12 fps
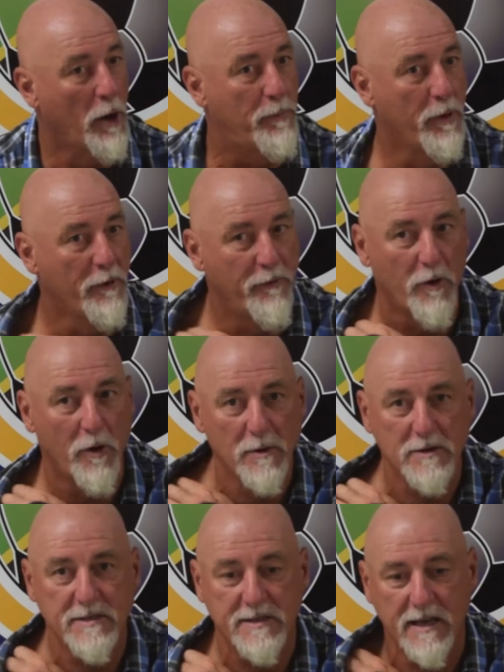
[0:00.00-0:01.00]

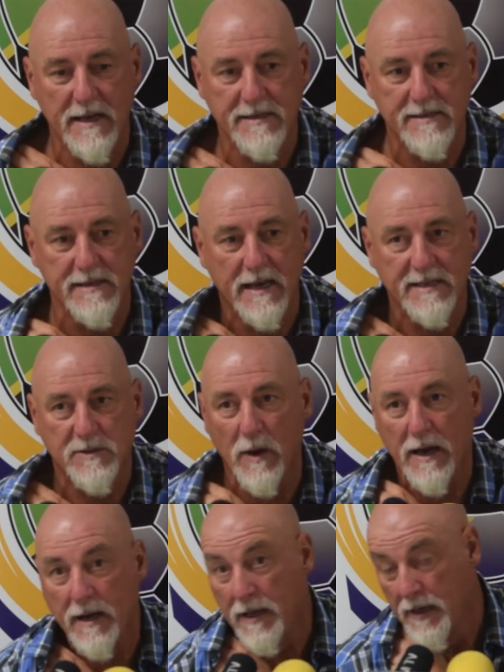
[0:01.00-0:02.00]
performance as
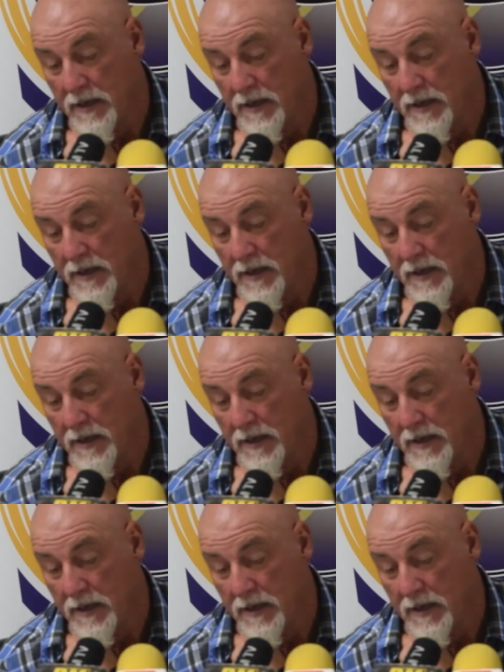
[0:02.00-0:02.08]
well.